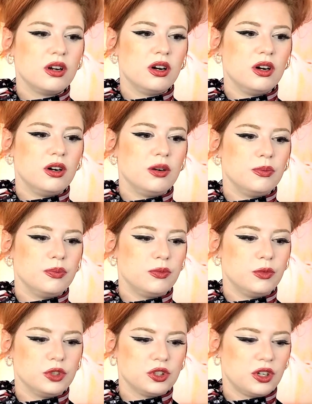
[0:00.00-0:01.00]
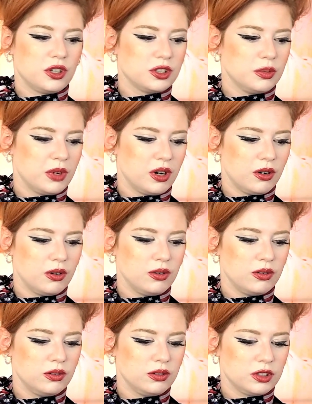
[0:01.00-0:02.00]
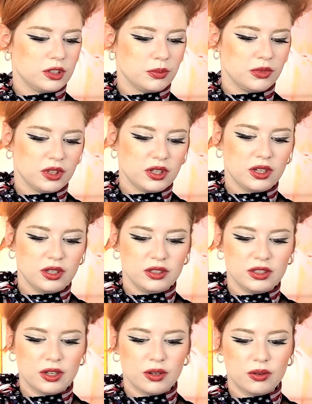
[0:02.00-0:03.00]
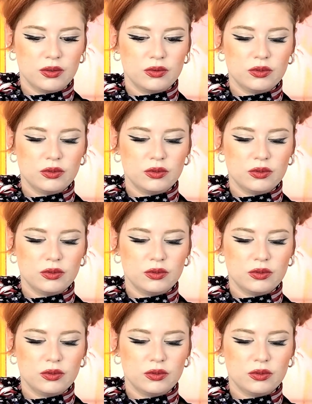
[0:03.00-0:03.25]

um, which talks about some of the kids that,